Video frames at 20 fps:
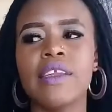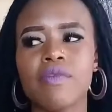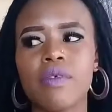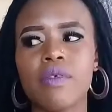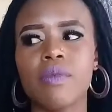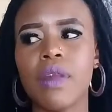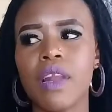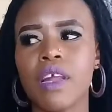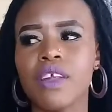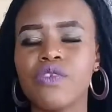
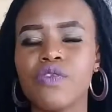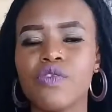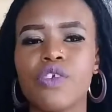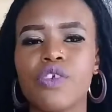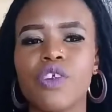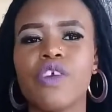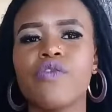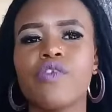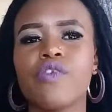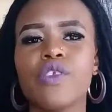never planned
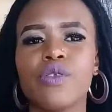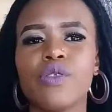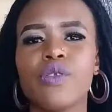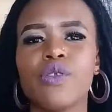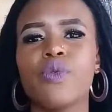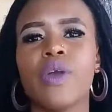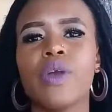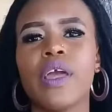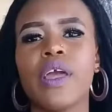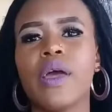for a video
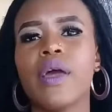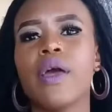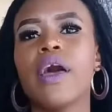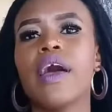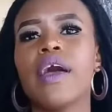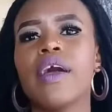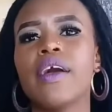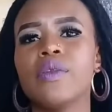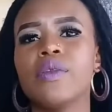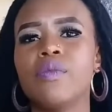the way
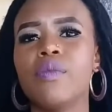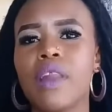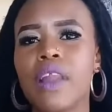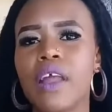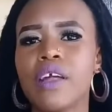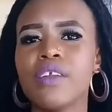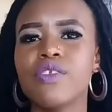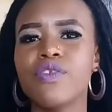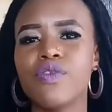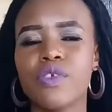I had
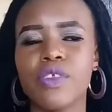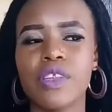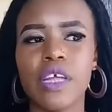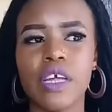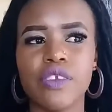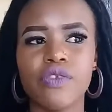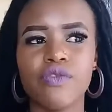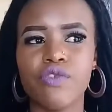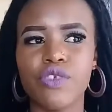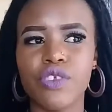planned for
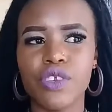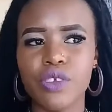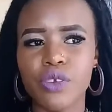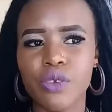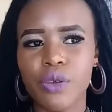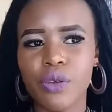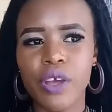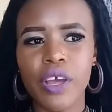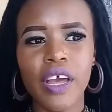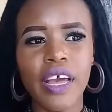that
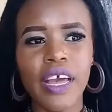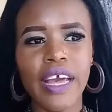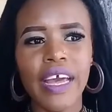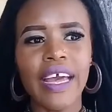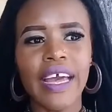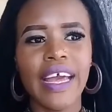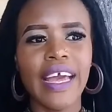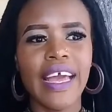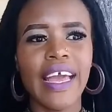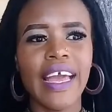video.
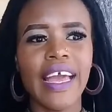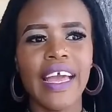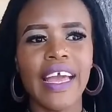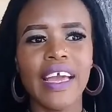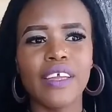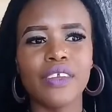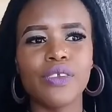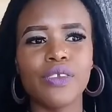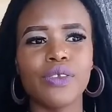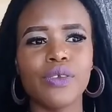
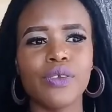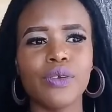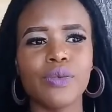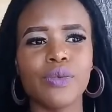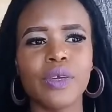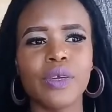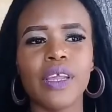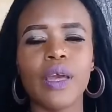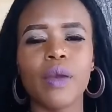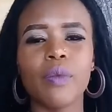And you know,
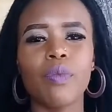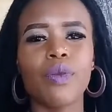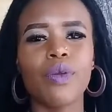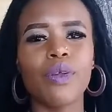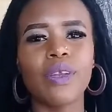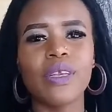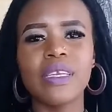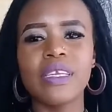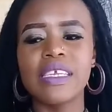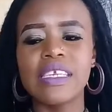when I
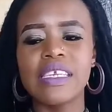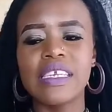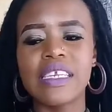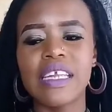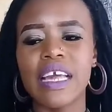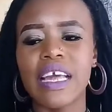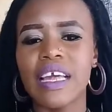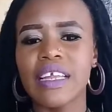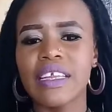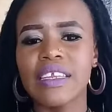uploaded
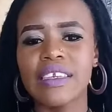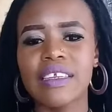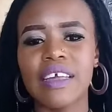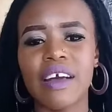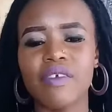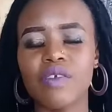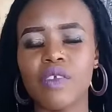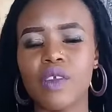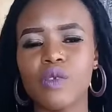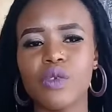it, and
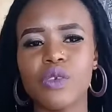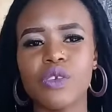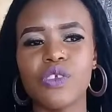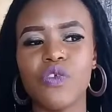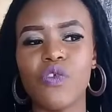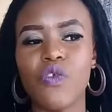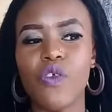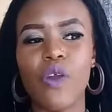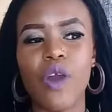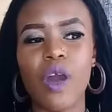after
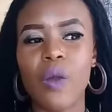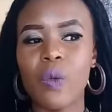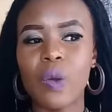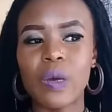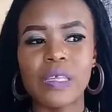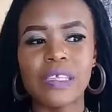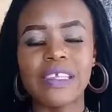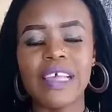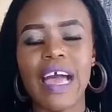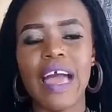24
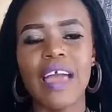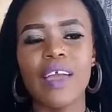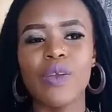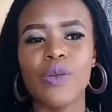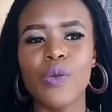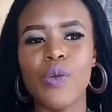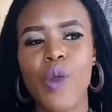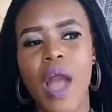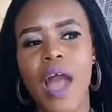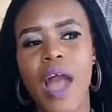hours,
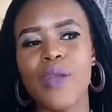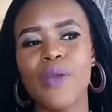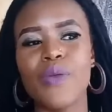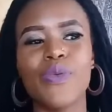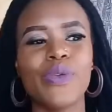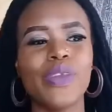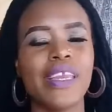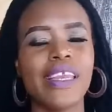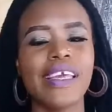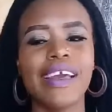I
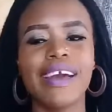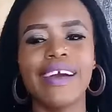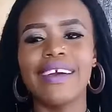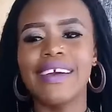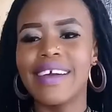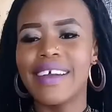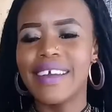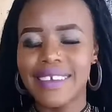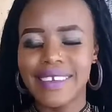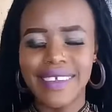only
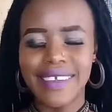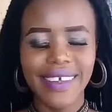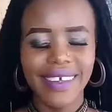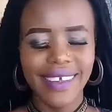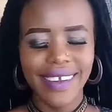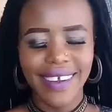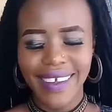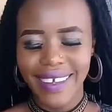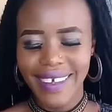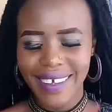had
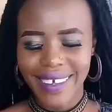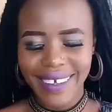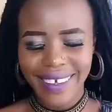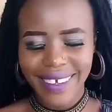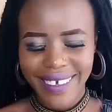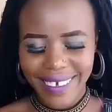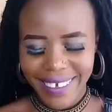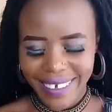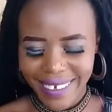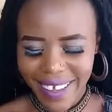
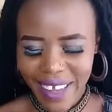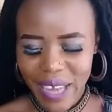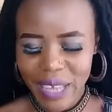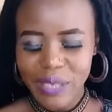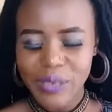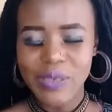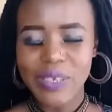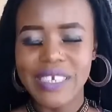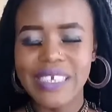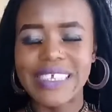like
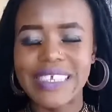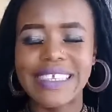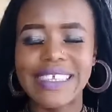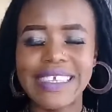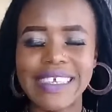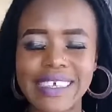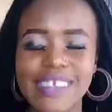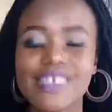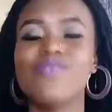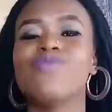
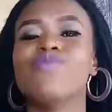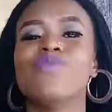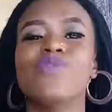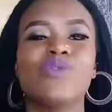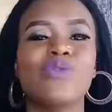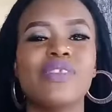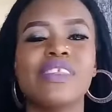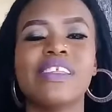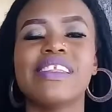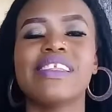26
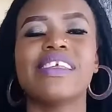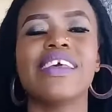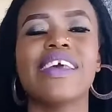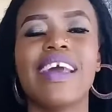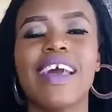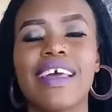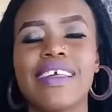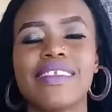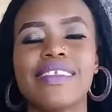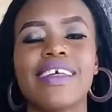views.
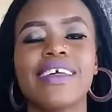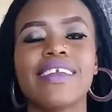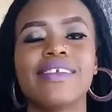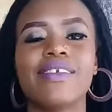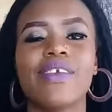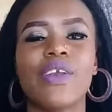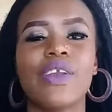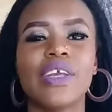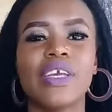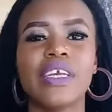Guys,
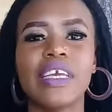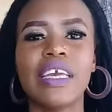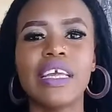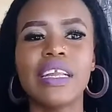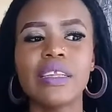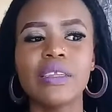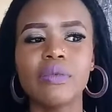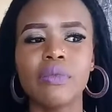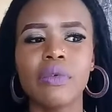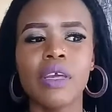that really
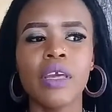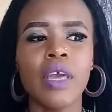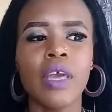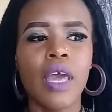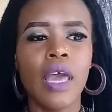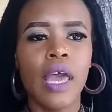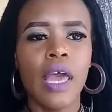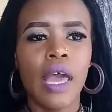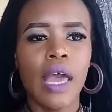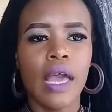killed me.
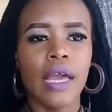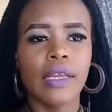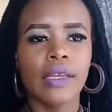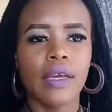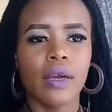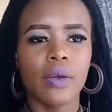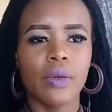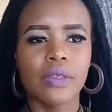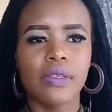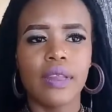
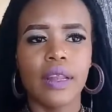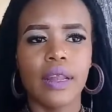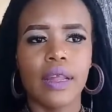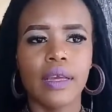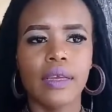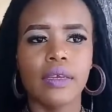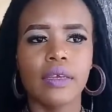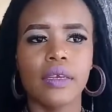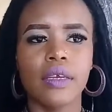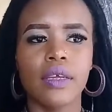And I was
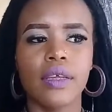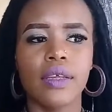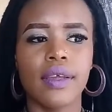like,